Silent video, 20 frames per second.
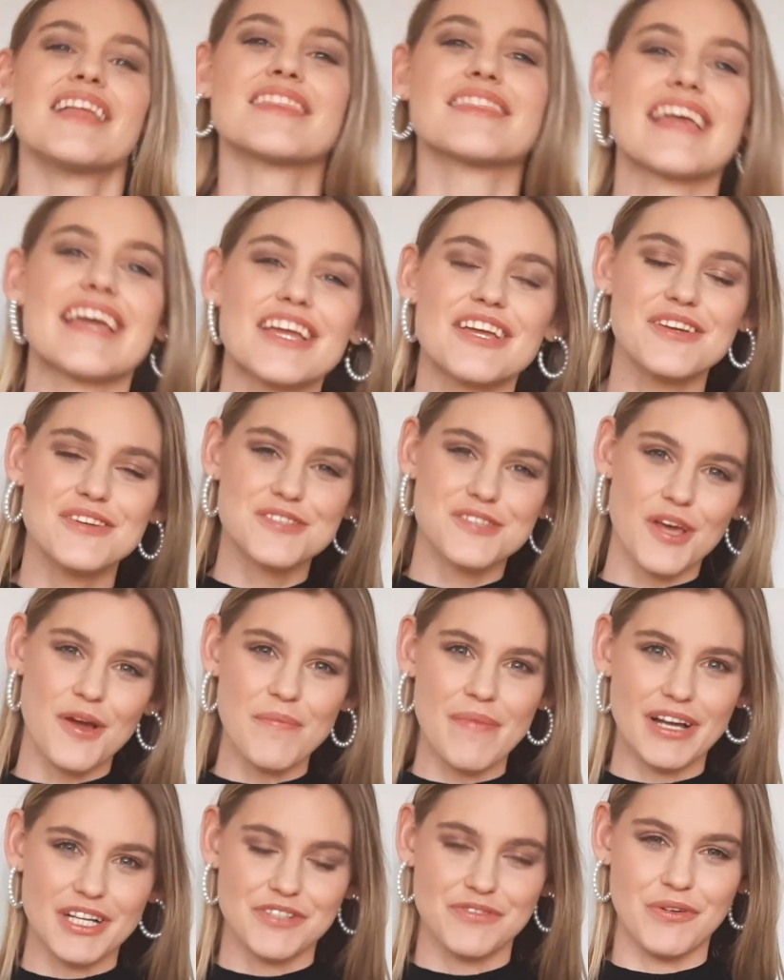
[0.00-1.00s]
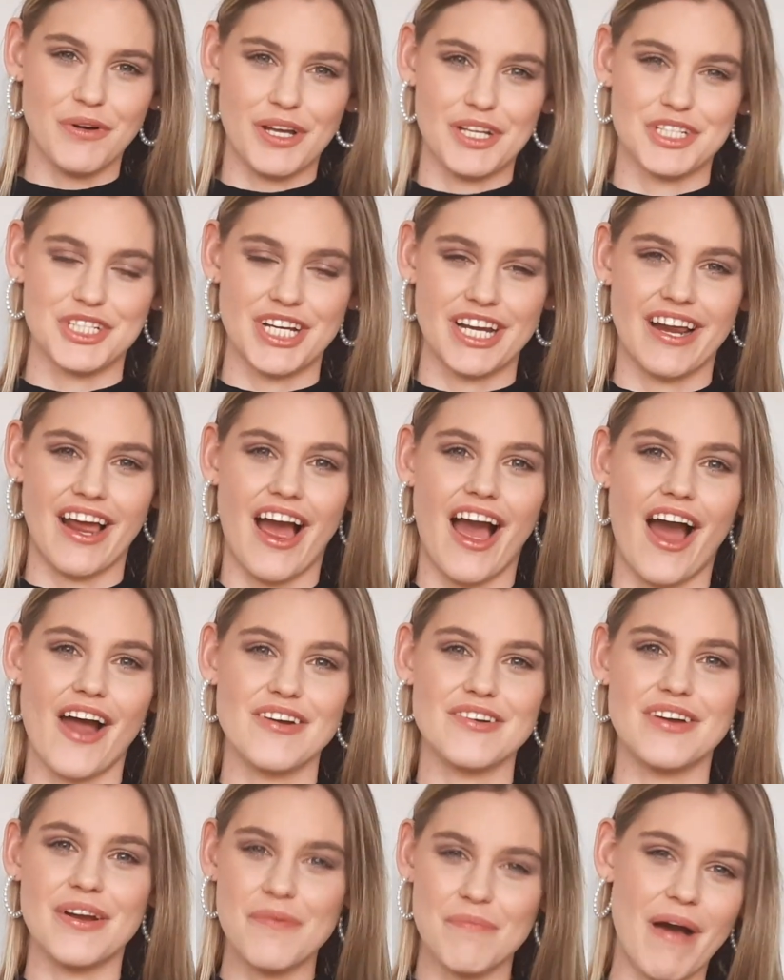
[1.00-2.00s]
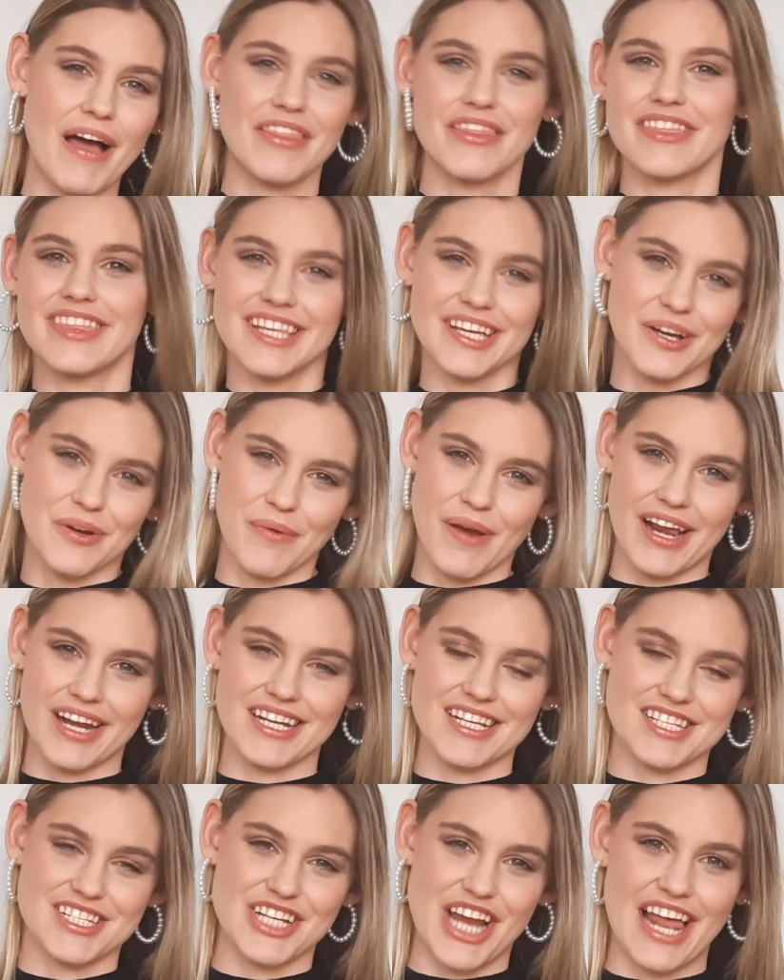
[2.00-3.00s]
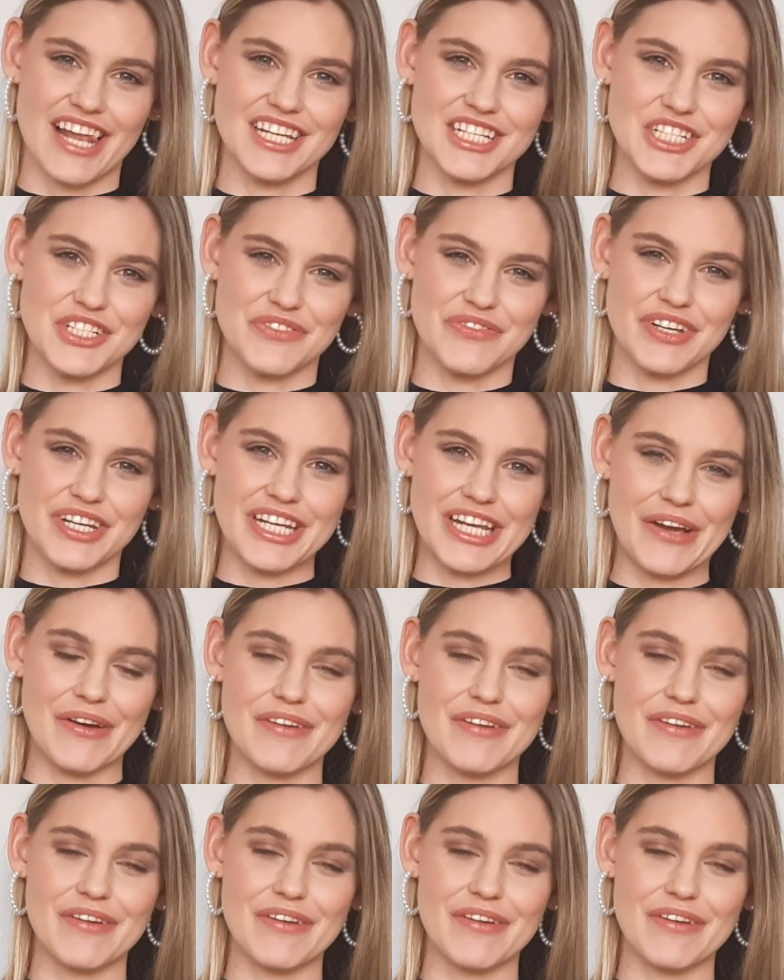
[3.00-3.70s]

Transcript: Thank you so much for watching our monthly awareness challenge video.